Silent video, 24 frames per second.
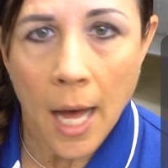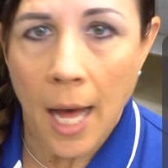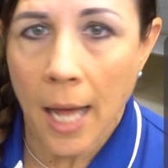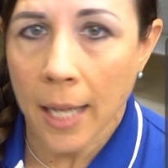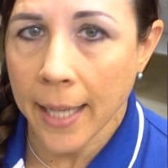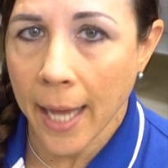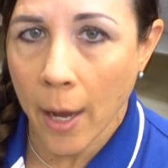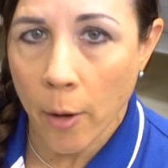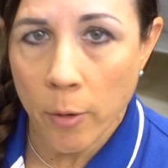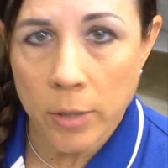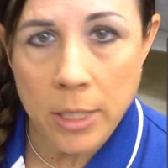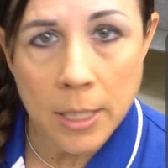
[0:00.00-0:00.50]

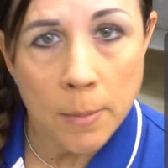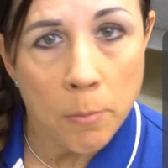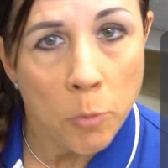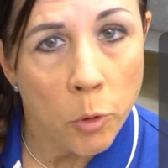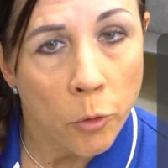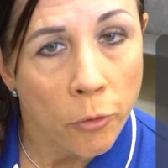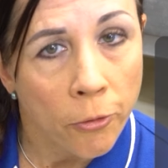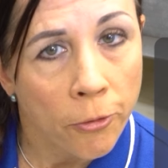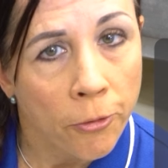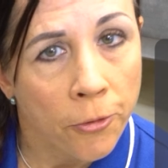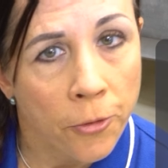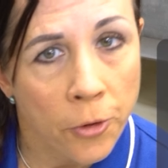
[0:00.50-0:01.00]
allow it to
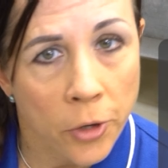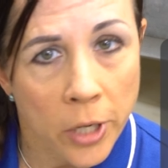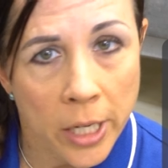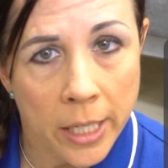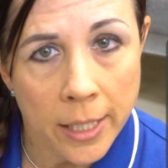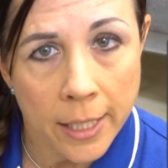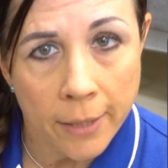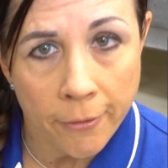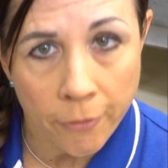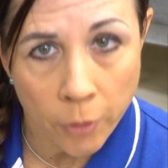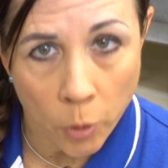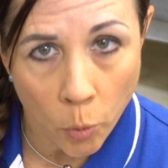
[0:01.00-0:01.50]
move
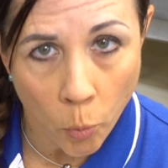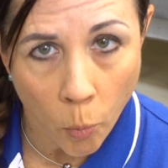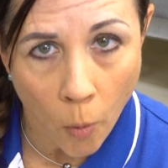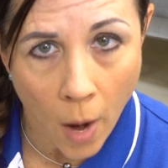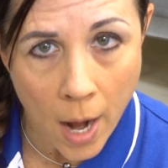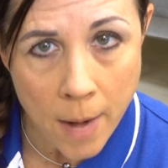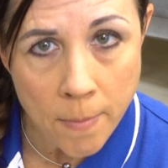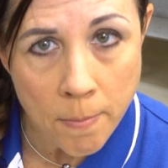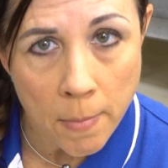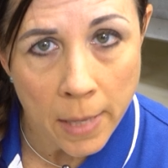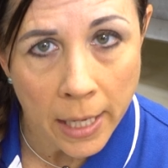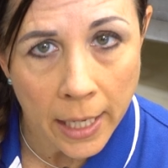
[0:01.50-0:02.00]
freely for
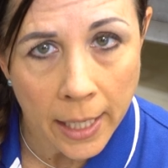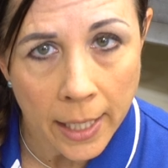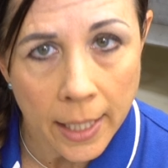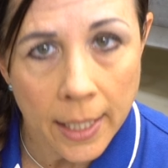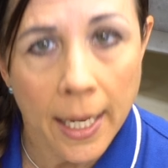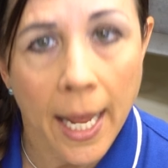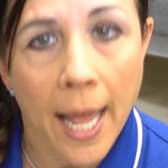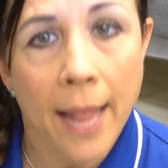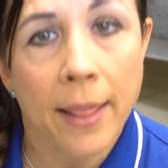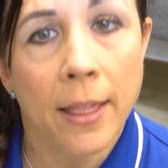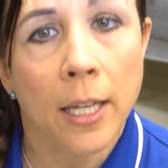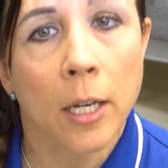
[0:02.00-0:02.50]
one minute,
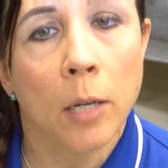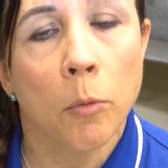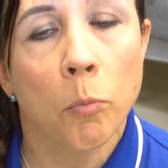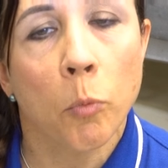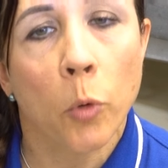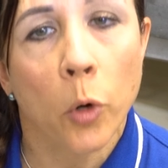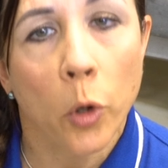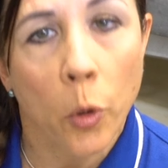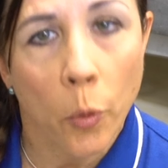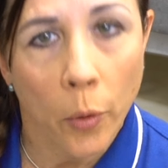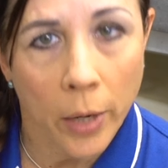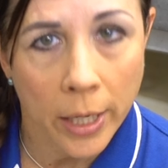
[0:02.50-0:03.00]
and then
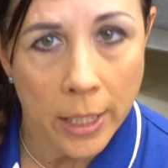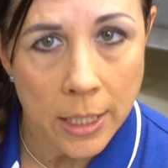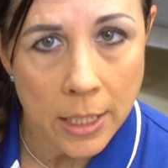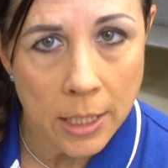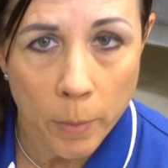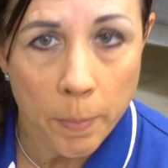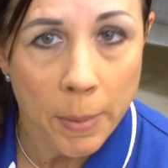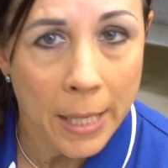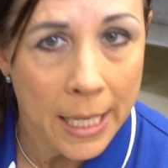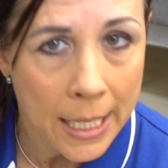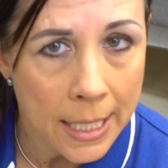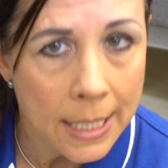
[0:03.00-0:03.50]
we're going to
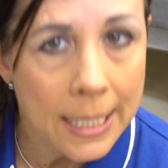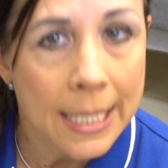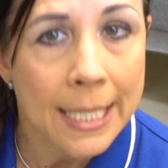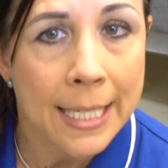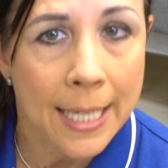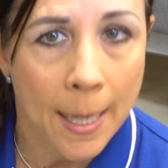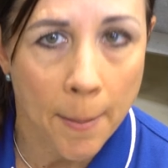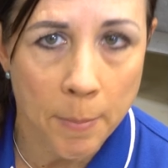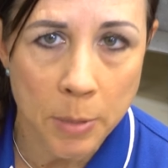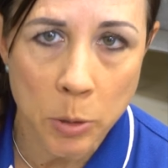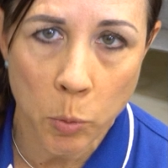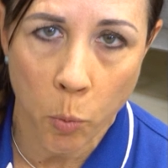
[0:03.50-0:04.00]
repeat
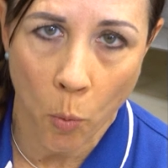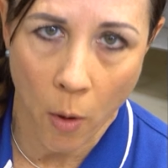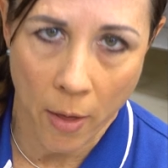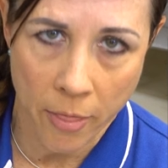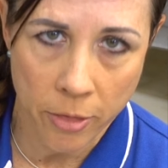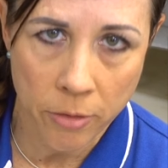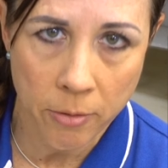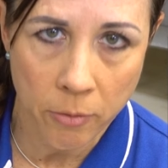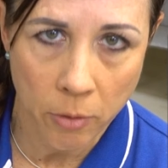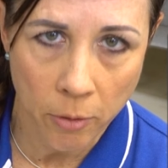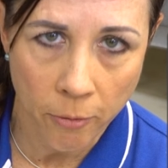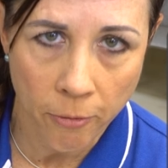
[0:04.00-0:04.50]
steps
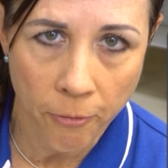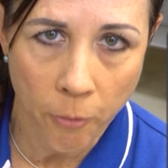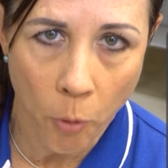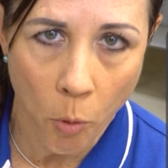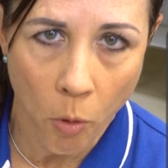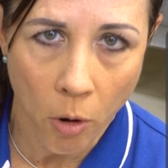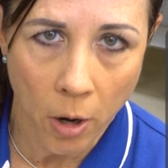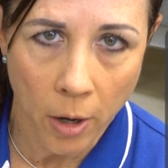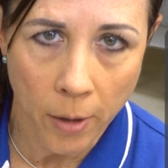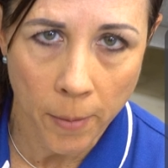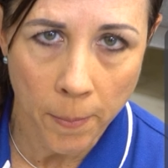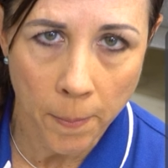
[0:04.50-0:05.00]
one through
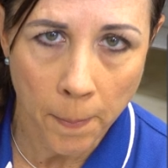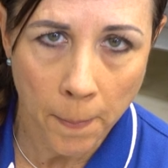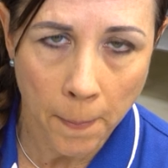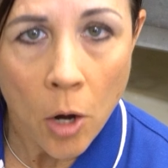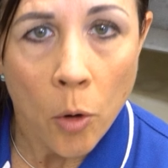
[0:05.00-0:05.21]
four.